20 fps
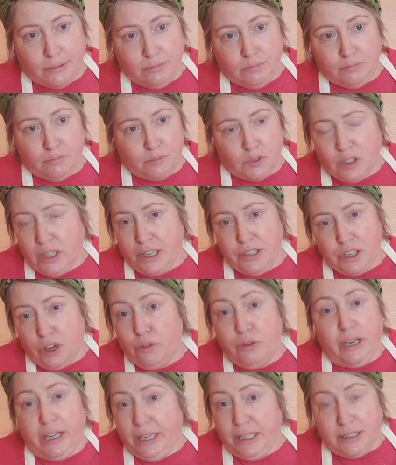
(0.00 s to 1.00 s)
They don't
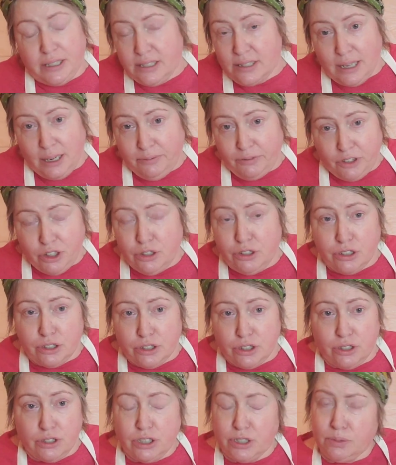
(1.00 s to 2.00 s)
eat the same food as
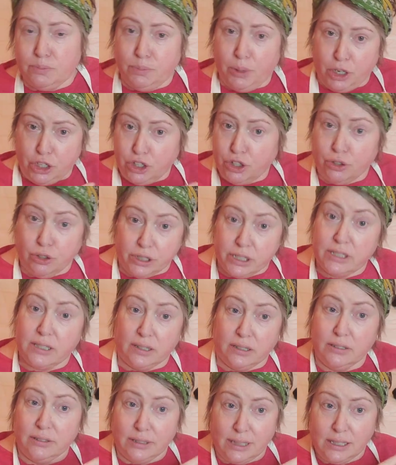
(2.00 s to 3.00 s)
us by choice.
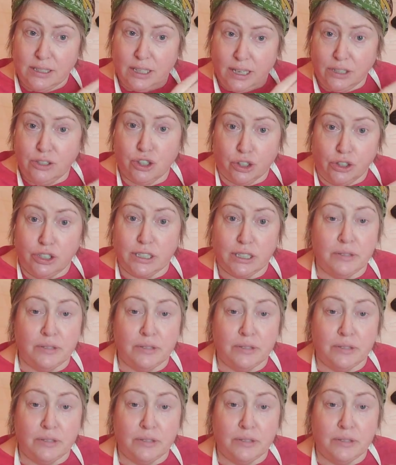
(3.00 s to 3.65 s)
That's their choice.